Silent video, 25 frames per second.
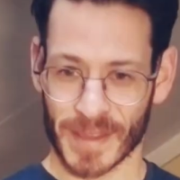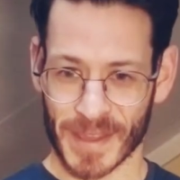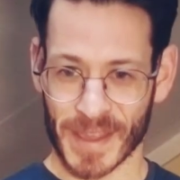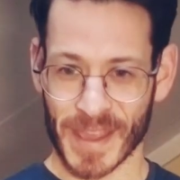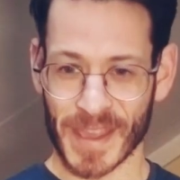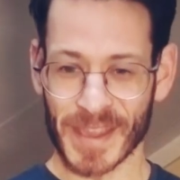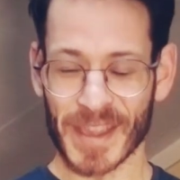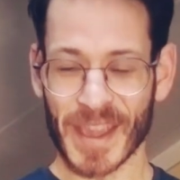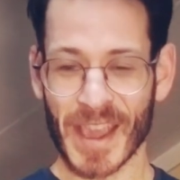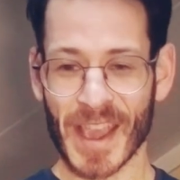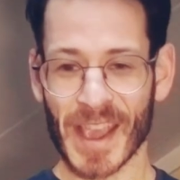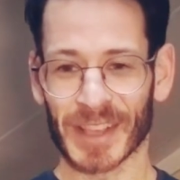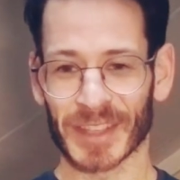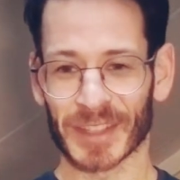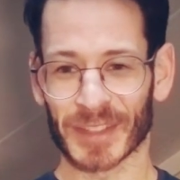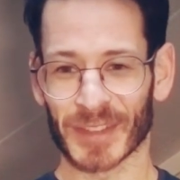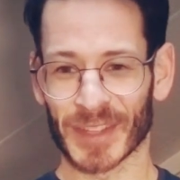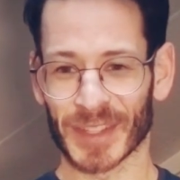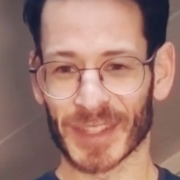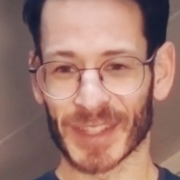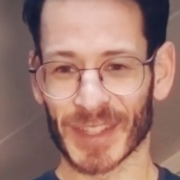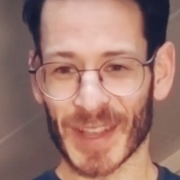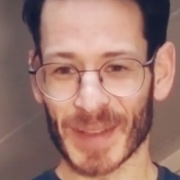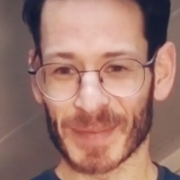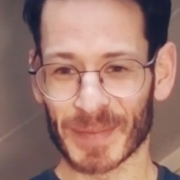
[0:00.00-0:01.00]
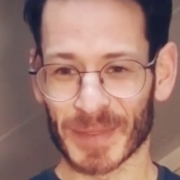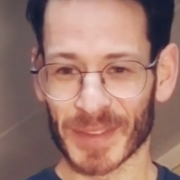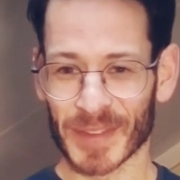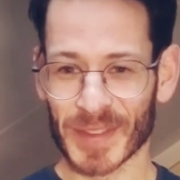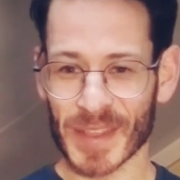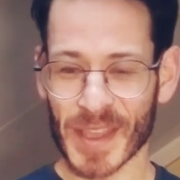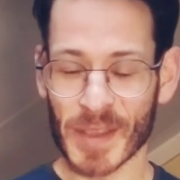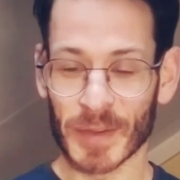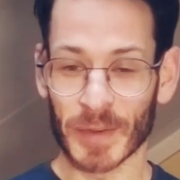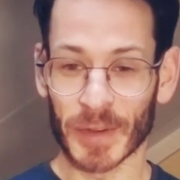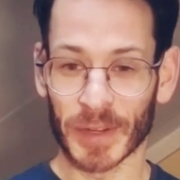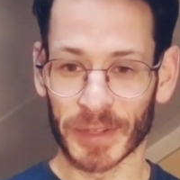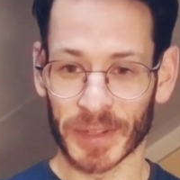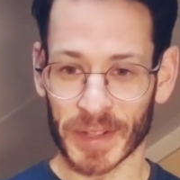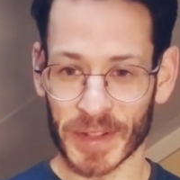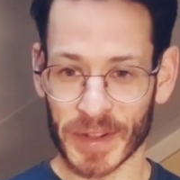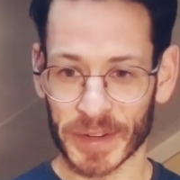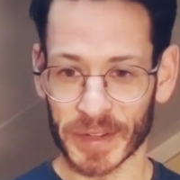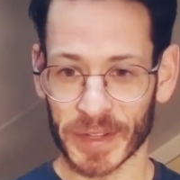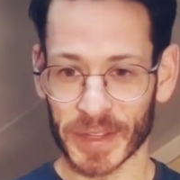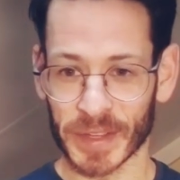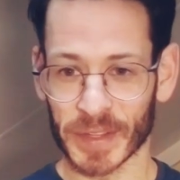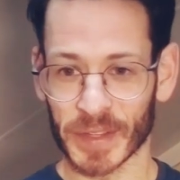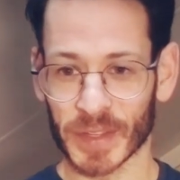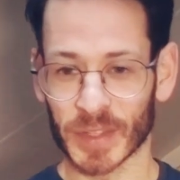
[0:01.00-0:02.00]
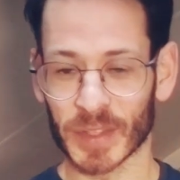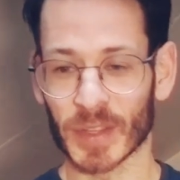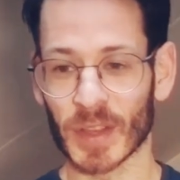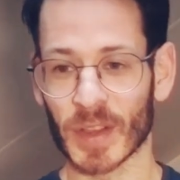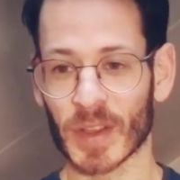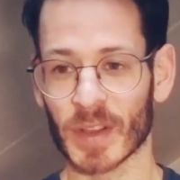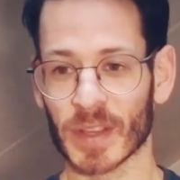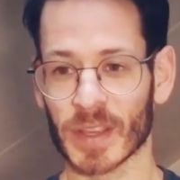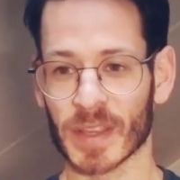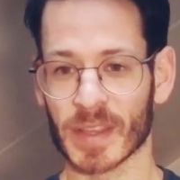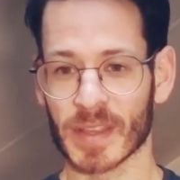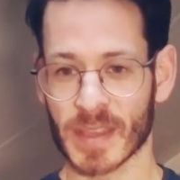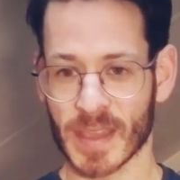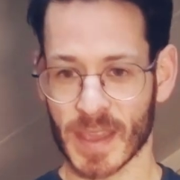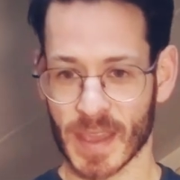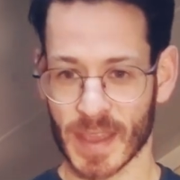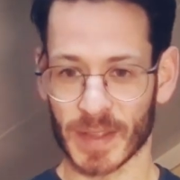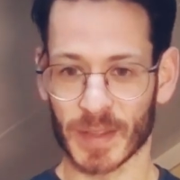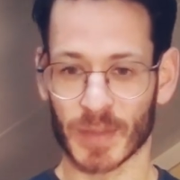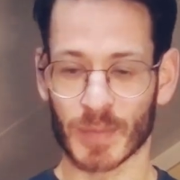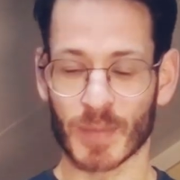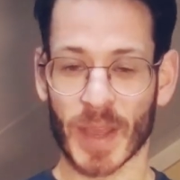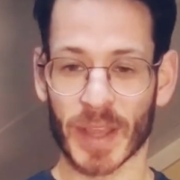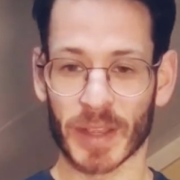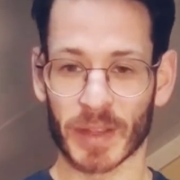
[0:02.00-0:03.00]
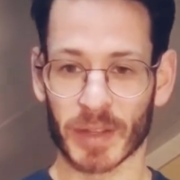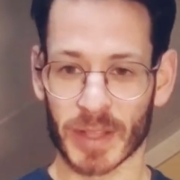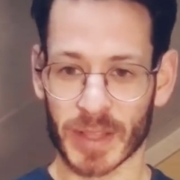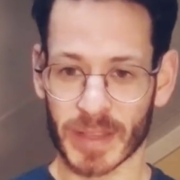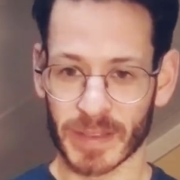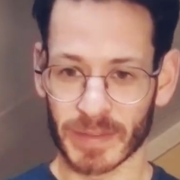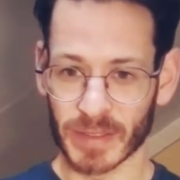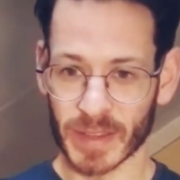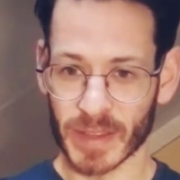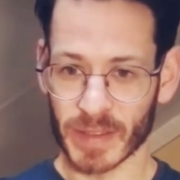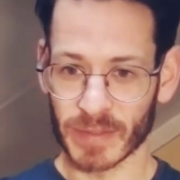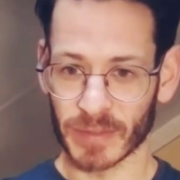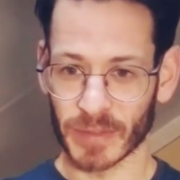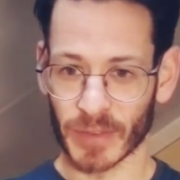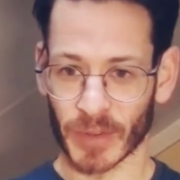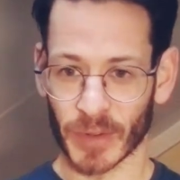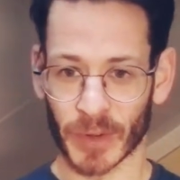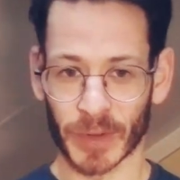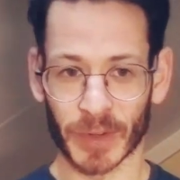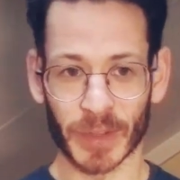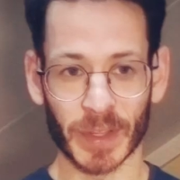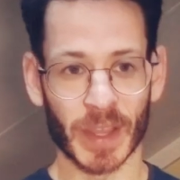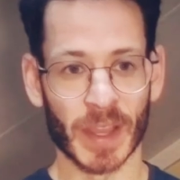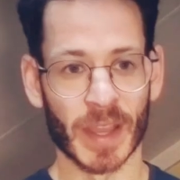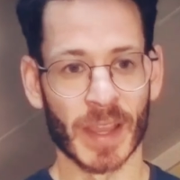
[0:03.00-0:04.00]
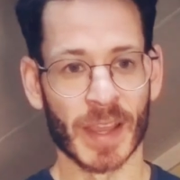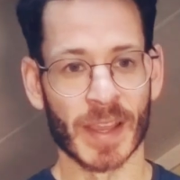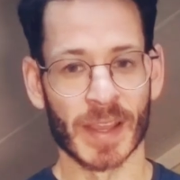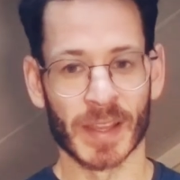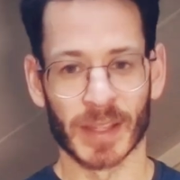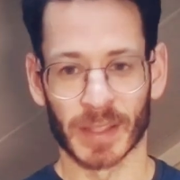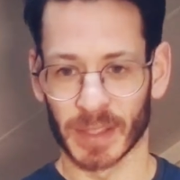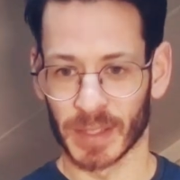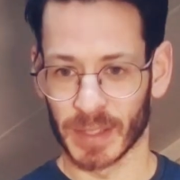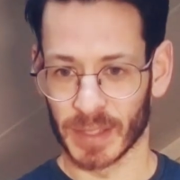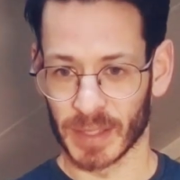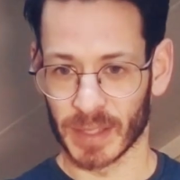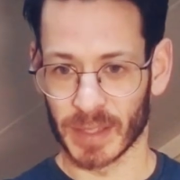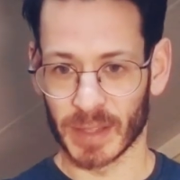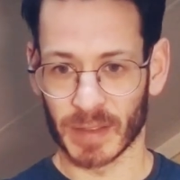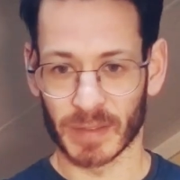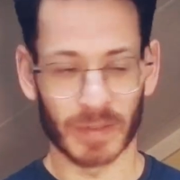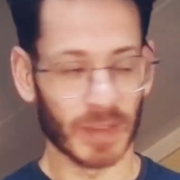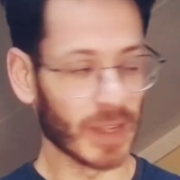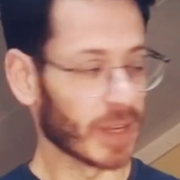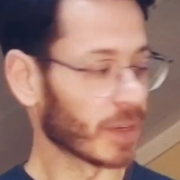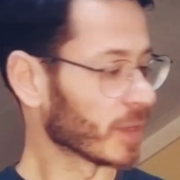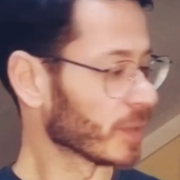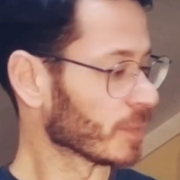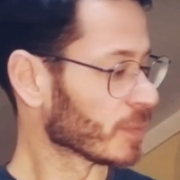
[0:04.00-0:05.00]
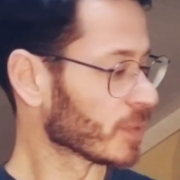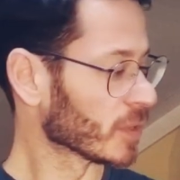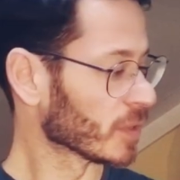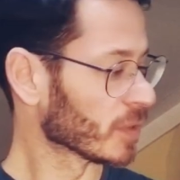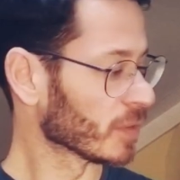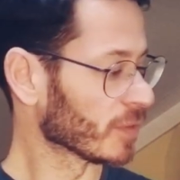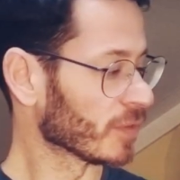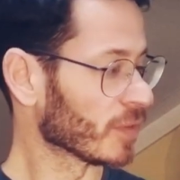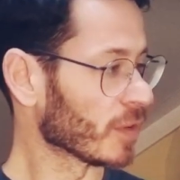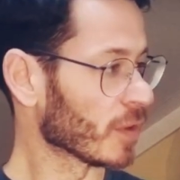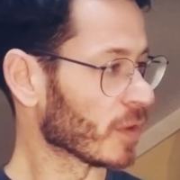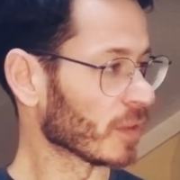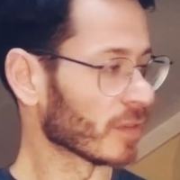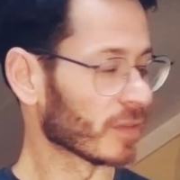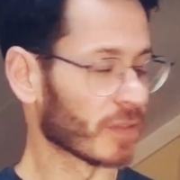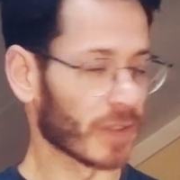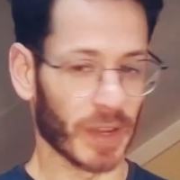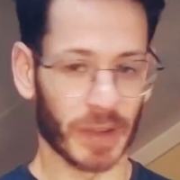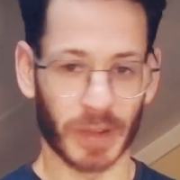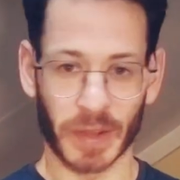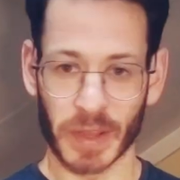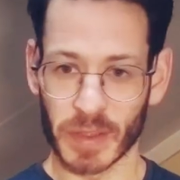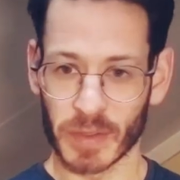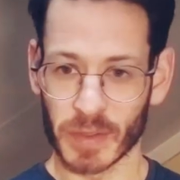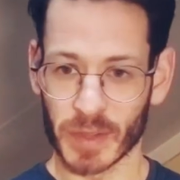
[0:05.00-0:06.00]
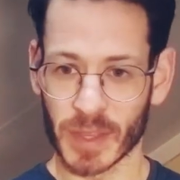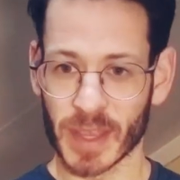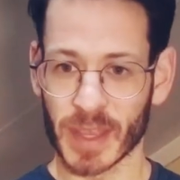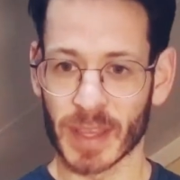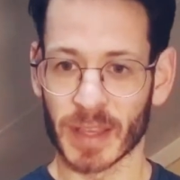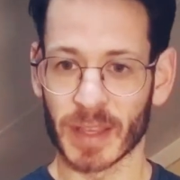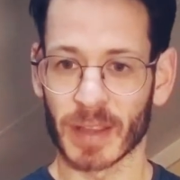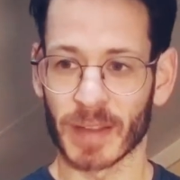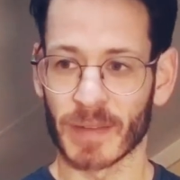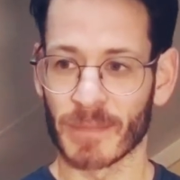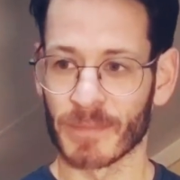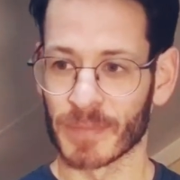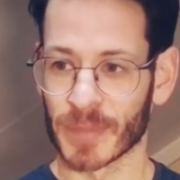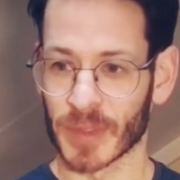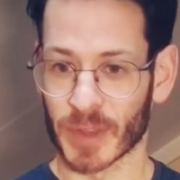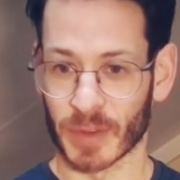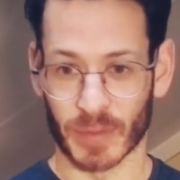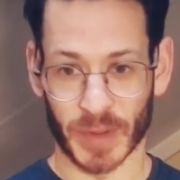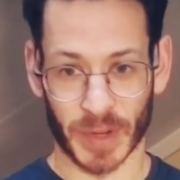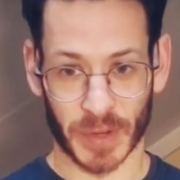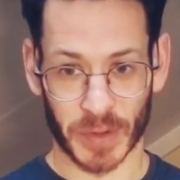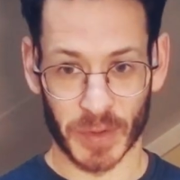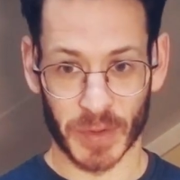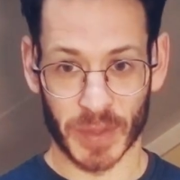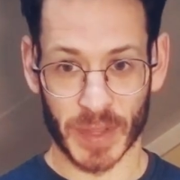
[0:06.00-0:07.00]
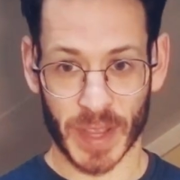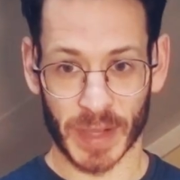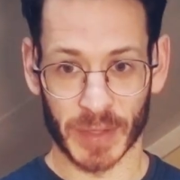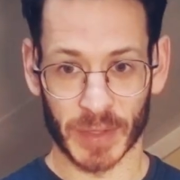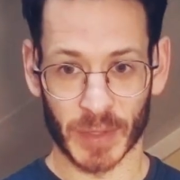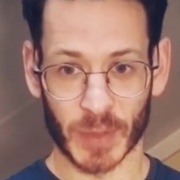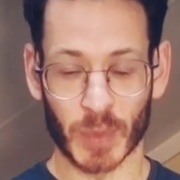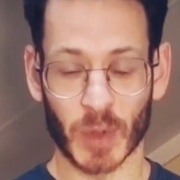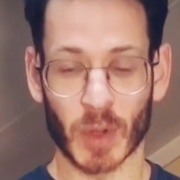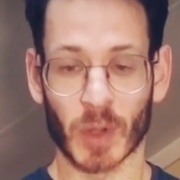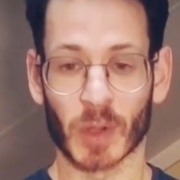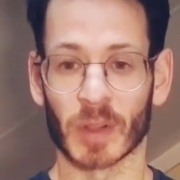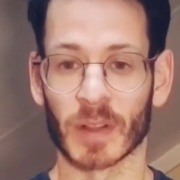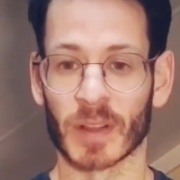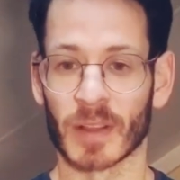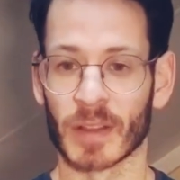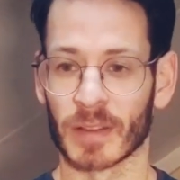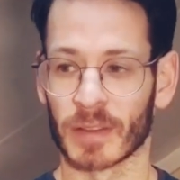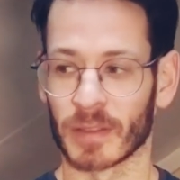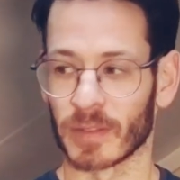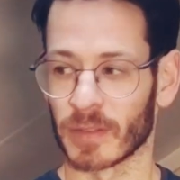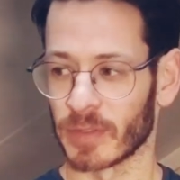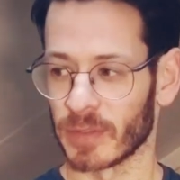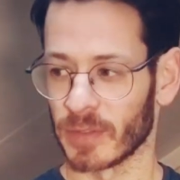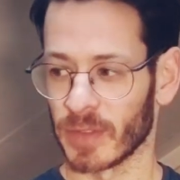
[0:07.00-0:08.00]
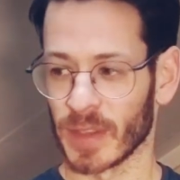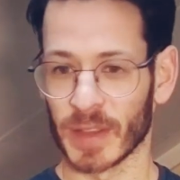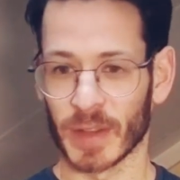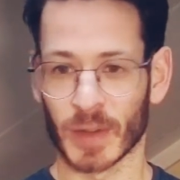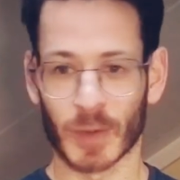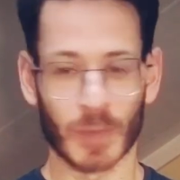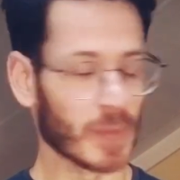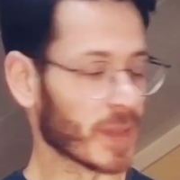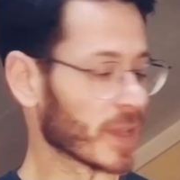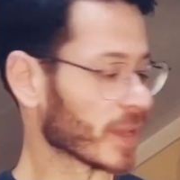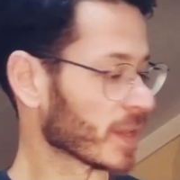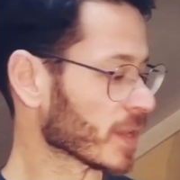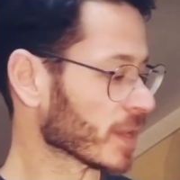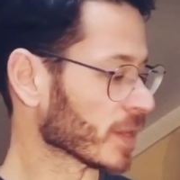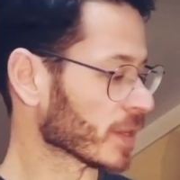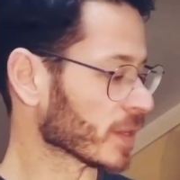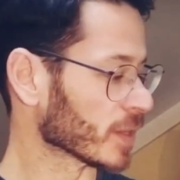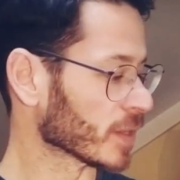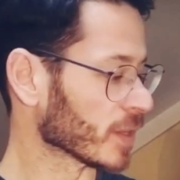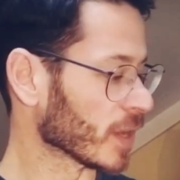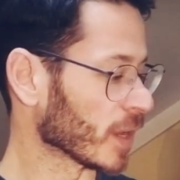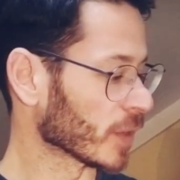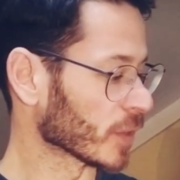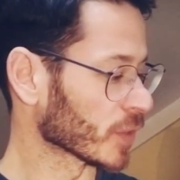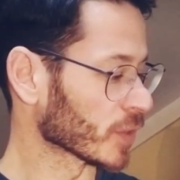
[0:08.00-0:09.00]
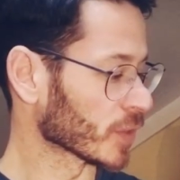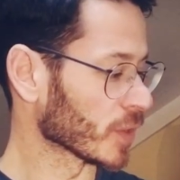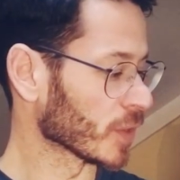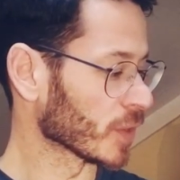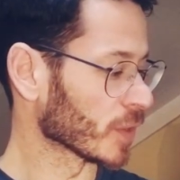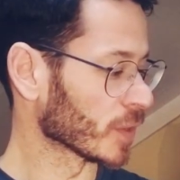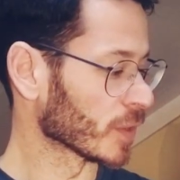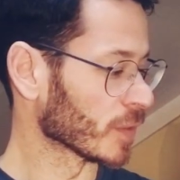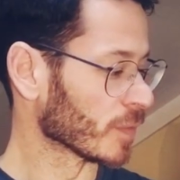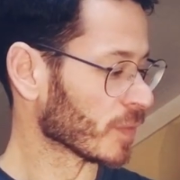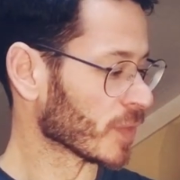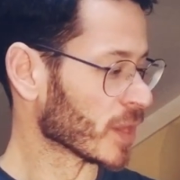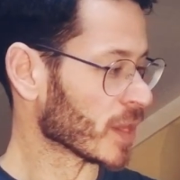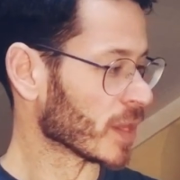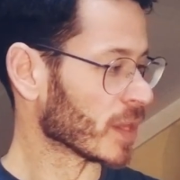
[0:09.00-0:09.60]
Hey guys, what's up? Today we're learning the song In the End by Olivia Fern. This is a very beautiful, very unique, recognizable finger-picking guitar song.